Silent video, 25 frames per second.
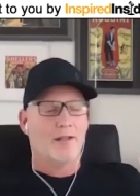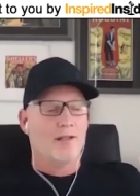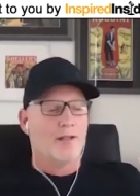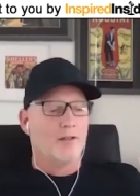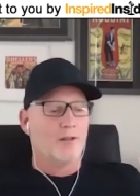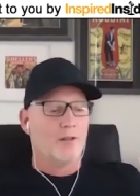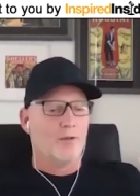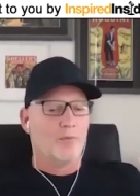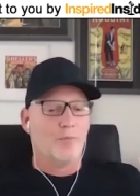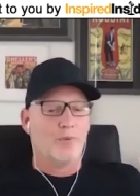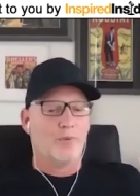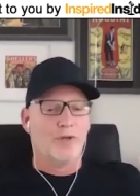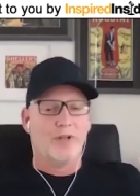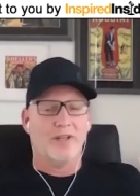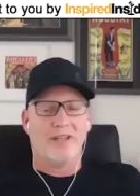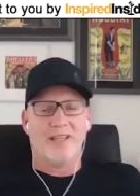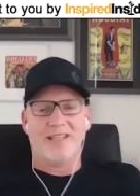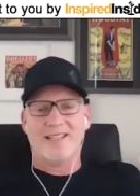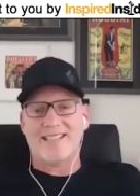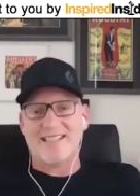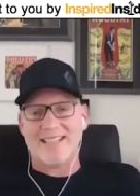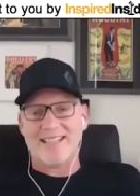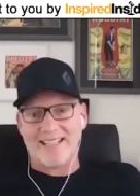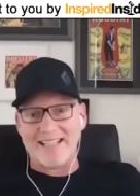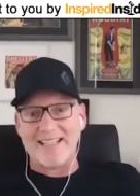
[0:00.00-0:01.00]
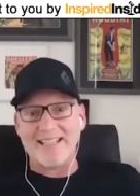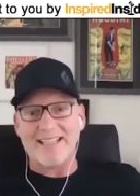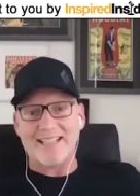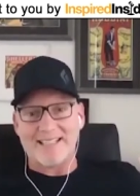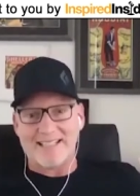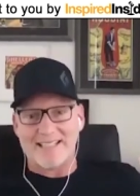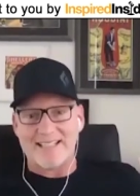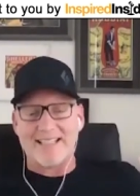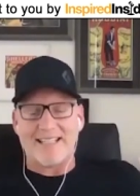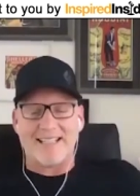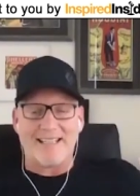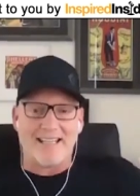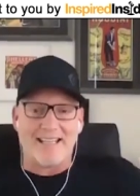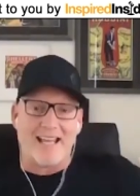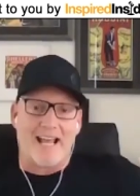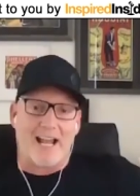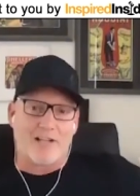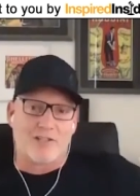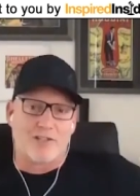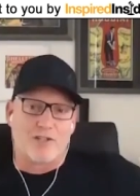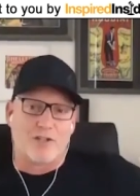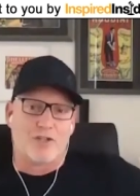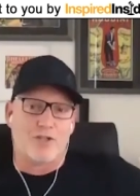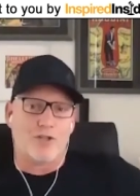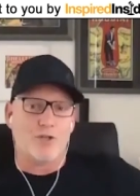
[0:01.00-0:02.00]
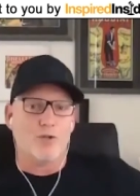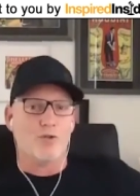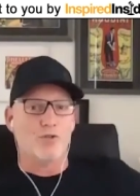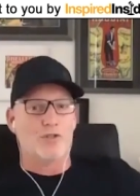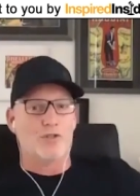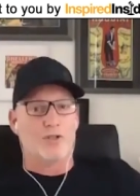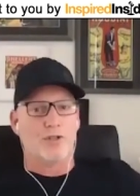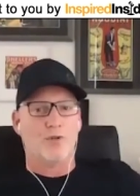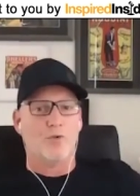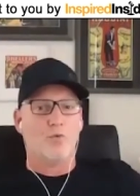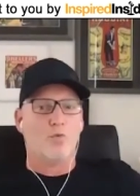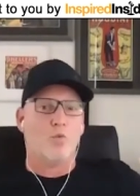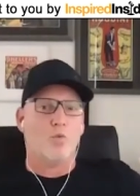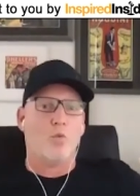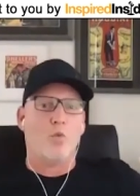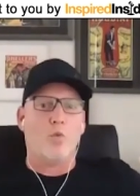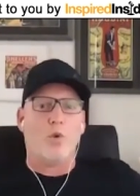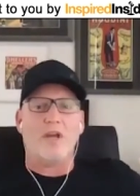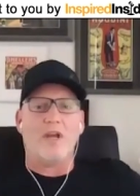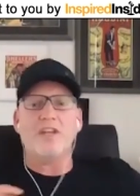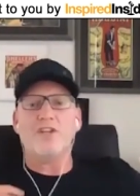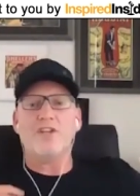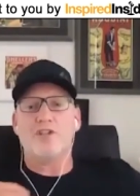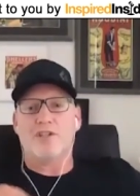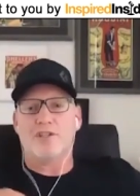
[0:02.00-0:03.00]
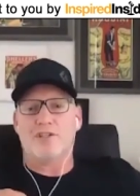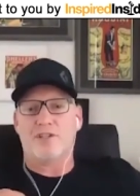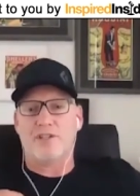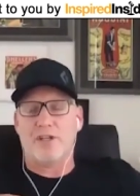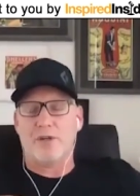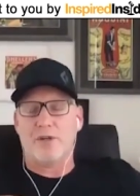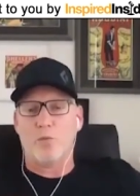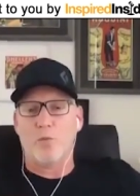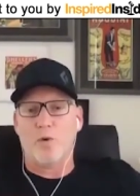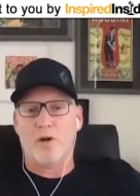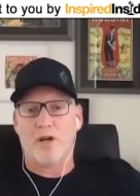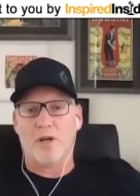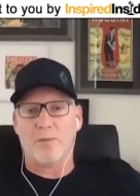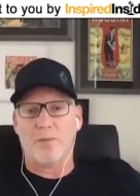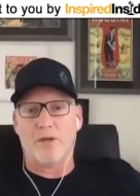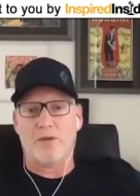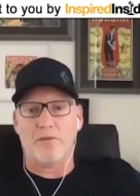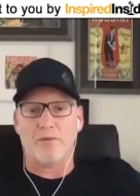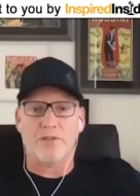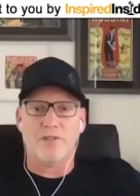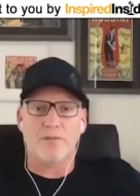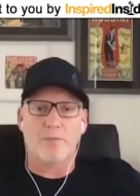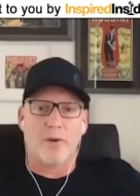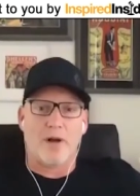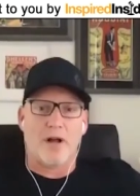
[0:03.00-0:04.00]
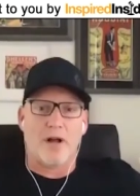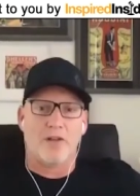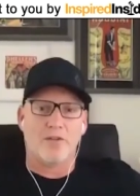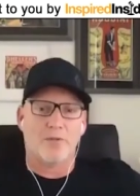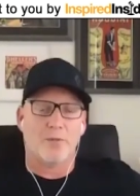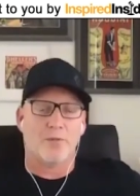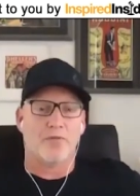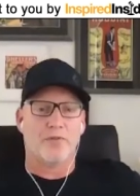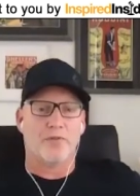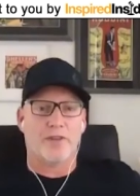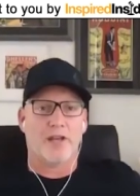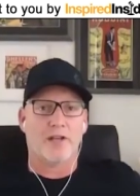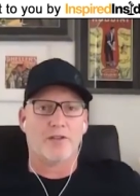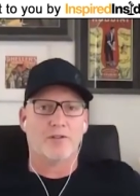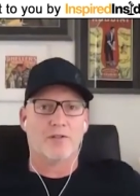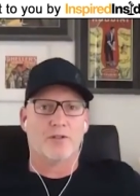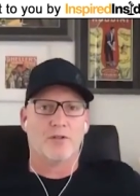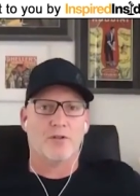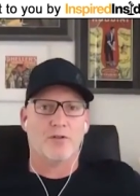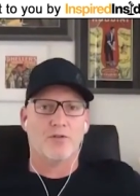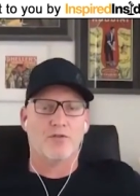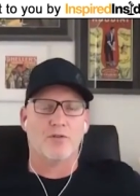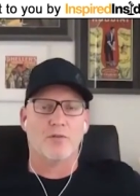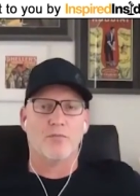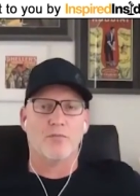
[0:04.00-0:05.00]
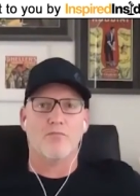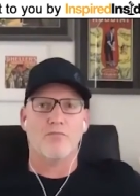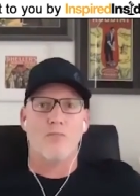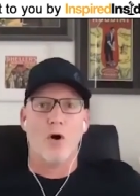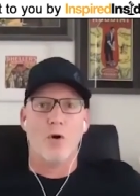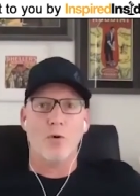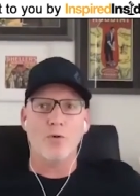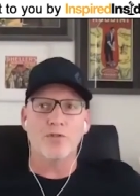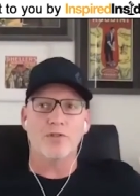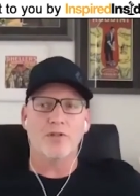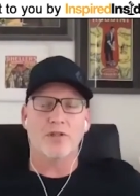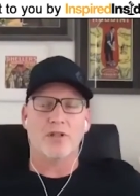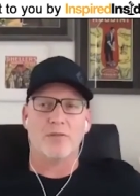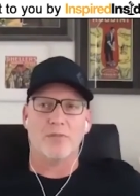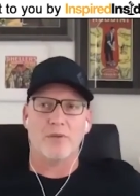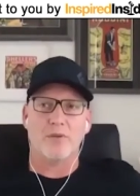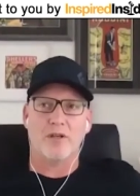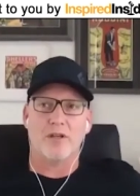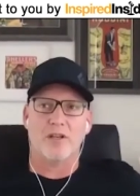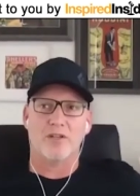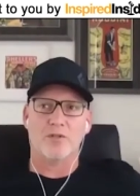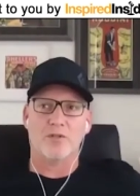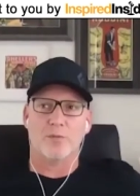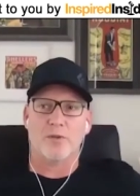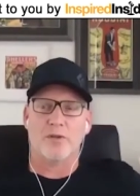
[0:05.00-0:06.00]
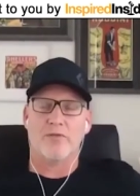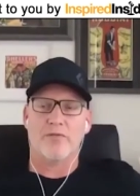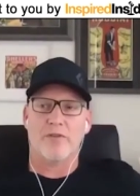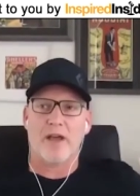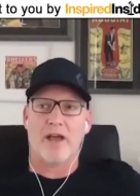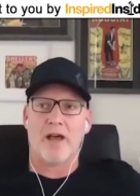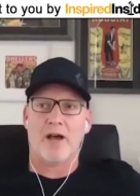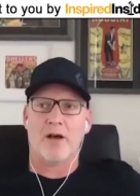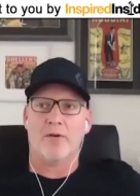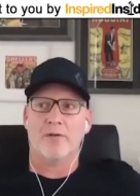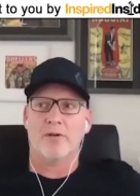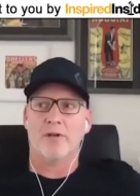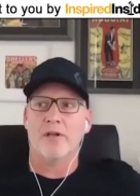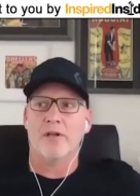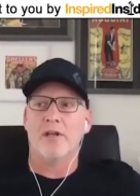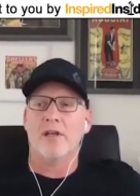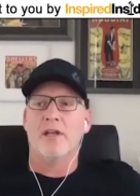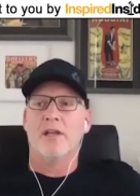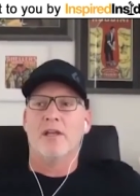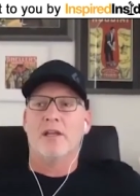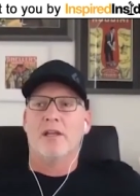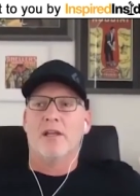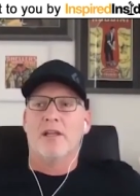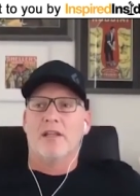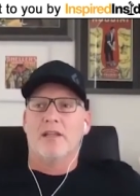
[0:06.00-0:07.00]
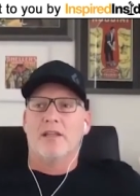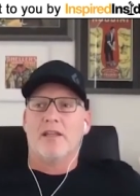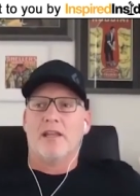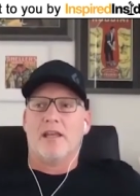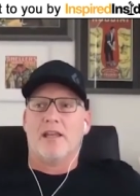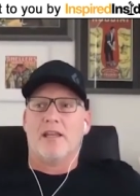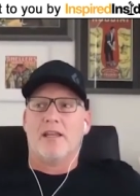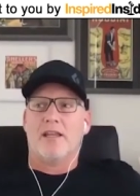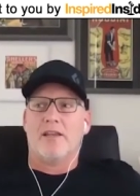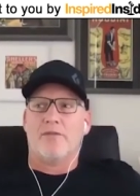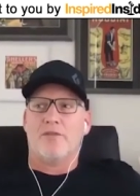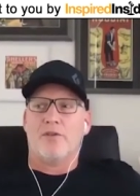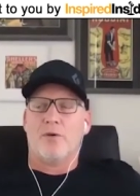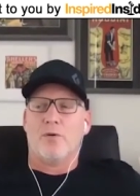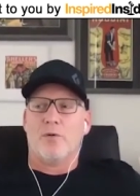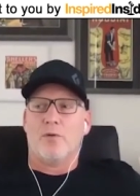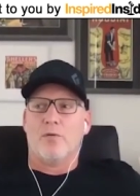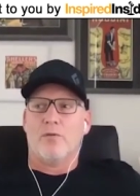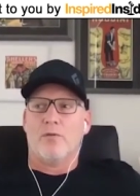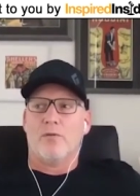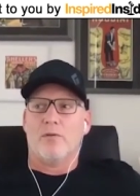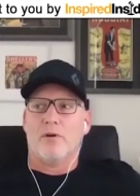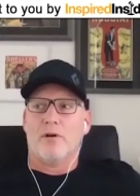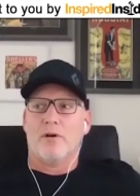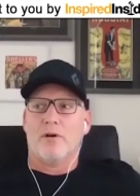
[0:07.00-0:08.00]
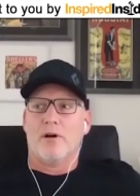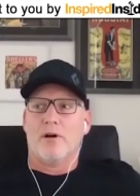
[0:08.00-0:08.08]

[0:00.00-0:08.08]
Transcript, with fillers: the brilliance is in the execution. We just didn't want to be responsible for the execution, mostly because we found that if you,